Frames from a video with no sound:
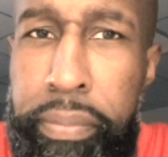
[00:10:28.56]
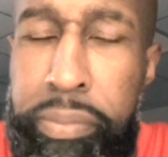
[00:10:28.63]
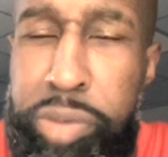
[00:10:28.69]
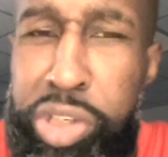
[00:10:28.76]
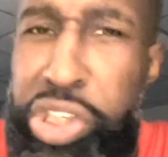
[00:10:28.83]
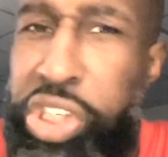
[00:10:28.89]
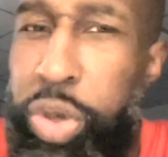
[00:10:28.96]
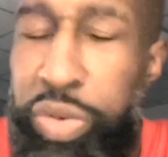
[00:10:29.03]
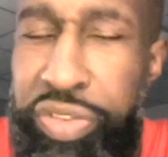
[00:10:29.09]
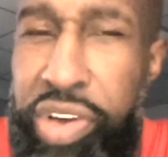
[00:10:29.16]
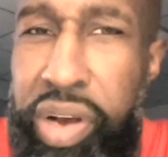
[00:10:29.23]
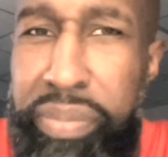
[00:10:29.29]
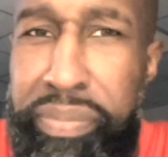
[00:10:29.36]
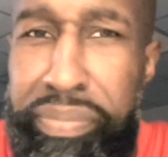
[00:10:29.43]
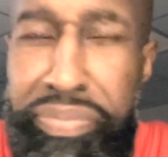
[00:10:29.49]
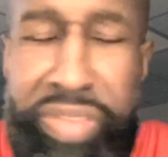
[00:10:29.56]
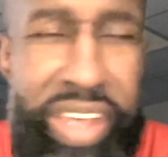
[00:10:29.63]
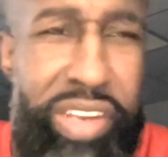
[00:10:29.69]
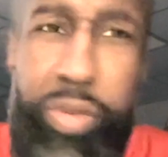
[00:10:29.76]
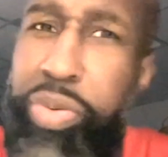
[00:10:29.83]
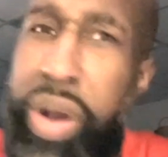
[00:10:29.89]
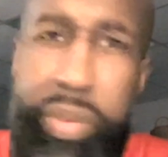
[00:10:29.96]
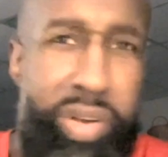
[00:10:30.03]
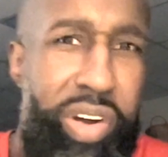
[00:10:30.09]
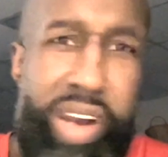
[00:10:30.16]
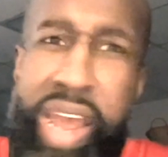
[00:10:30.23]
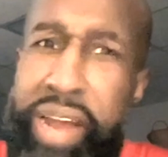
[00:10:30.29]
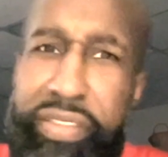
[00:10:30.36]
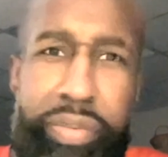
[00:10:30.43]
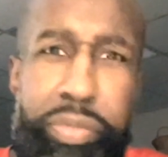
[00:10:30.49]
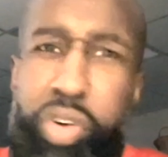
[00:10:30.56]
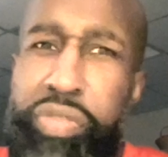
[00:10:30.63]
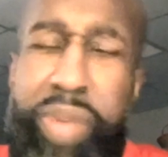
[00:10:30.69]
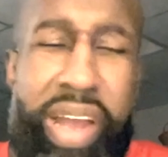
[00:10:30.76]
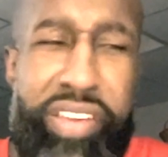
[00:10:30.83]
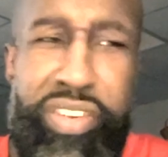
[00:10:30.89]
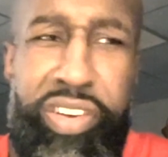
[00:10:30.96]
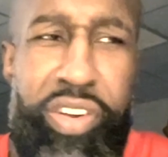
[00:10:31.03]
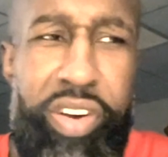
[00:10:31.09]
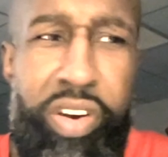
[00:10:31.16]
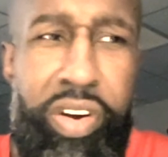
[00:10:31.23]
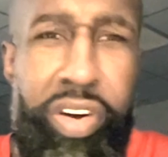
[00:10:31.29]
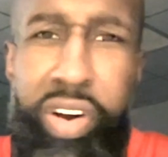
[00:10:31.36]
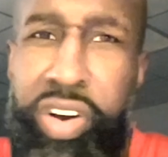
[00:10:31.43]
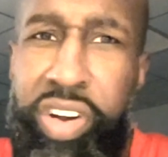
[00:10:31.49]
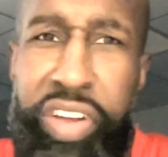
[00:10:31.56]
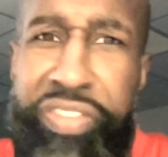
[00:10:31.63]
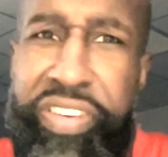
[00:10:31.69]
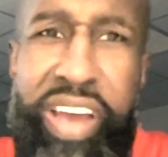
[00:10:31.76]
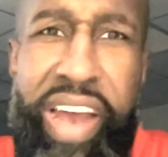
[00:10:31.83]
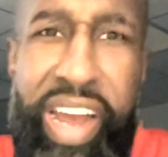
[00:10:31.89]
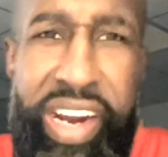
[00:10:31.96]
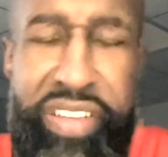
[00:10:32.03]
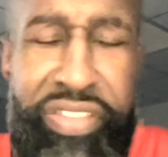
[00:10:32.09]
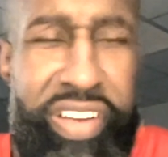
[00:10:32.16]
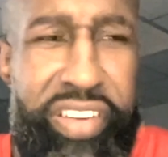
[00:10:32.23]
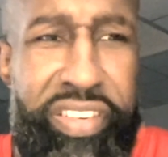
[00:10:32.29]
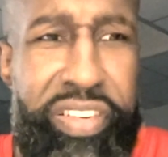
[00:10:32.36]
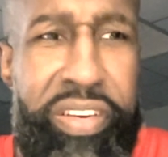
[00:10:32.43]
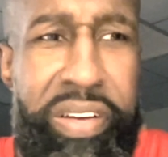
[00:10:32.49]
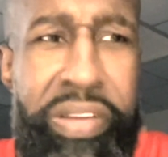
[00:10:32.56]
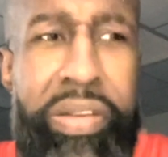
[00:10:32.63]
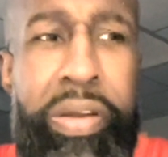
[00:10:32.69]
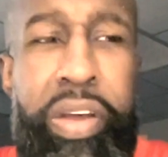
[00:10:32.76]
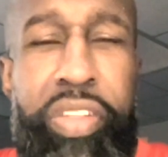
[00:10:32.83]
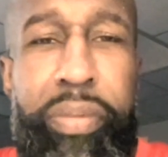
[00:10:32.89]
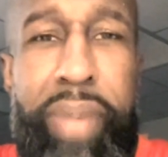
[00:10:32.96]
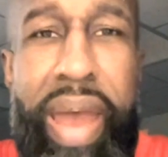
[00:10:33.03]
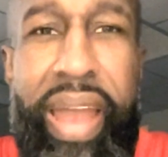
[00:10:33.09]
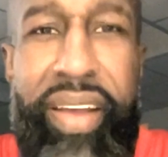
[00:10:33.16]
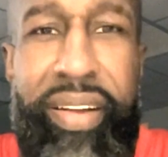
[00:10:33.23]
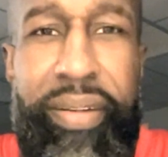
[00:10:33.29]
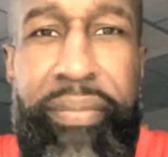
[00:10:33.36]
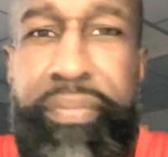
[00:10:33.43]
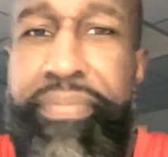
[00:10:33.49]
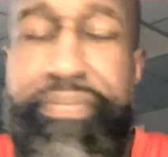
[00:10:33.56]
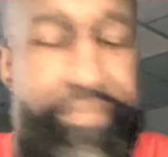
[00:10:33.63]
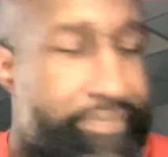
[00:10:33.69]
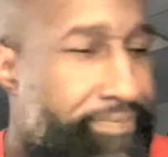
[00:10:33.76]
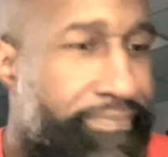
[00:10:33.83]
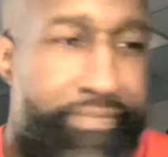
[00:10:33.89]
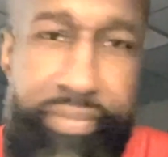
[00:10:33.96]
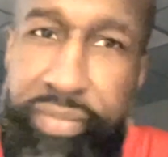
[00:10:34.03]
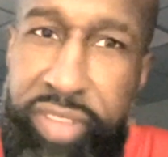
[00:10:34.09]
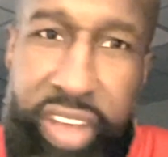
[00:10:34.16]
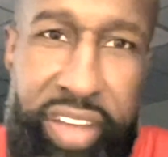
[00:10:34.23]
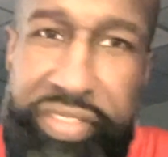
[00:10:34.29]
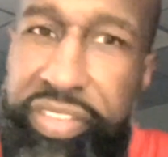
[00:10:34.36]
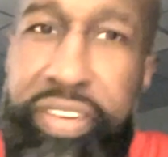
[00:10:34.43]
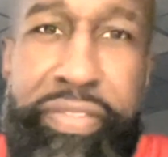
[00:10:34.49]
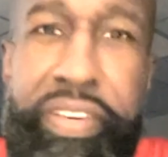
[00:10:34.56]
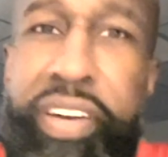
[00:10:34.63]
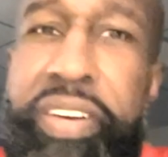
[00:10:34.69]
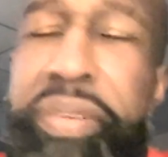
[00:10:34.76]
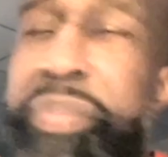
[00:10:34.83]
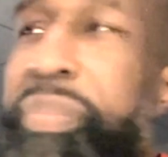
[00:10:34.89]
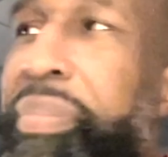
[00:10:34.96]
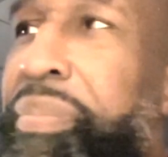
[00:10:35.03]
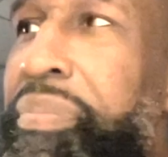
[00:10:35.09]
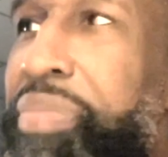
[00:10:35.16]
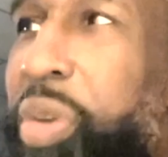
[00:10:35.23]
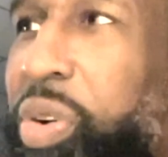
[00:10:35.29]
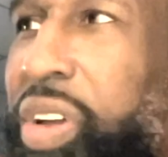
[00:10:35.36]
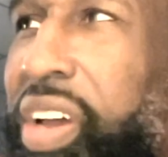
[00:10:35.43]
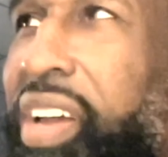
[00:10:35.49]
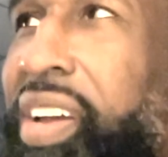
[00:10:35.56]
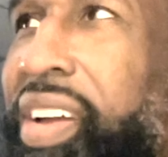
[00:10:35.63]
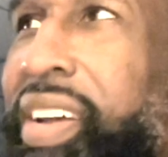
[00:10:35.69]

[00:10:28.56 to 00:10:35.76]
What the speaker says: shows up then you're probably going to have to move back to your assigned seat to the back. I said, fine. Okay.